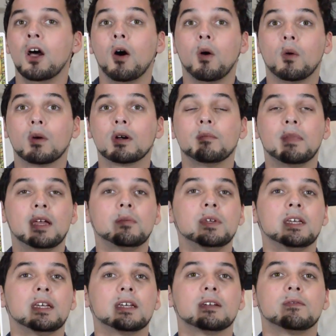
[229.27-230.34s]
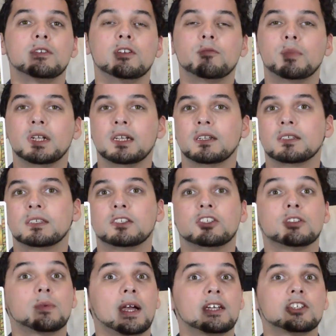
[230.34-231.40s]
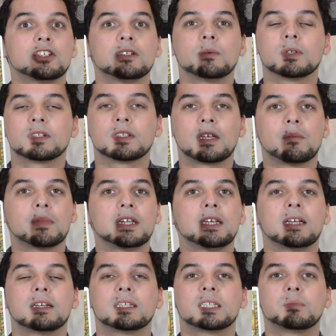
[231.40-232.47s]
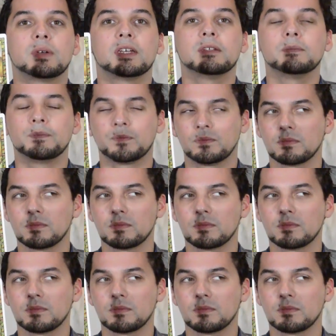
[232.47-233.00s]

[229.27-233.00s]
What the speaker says: Or maybe if you've been in a situation where somebody has been,